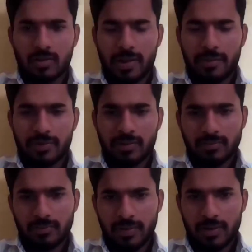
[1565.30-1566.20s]
what
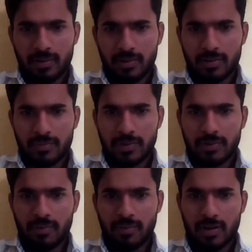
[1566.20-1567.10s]
happened
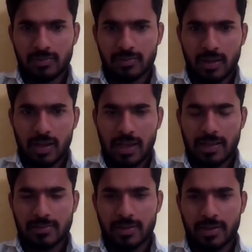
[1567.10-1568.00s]
when you are
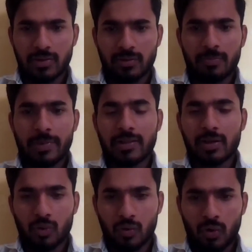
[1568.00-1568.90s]
answering
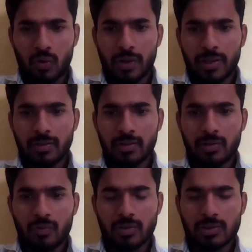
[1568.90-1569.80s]
method overloading,
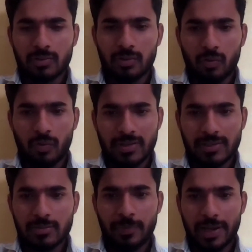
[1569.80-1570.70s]
your
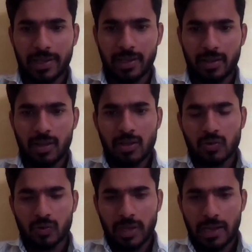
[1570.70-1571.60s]
voice is breaking.
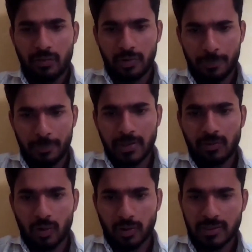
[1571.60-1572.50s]
So can you
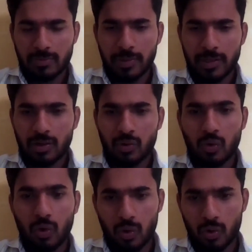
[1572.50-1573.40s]
repeat what is method
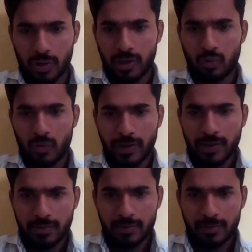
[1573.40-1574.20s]
overloading only?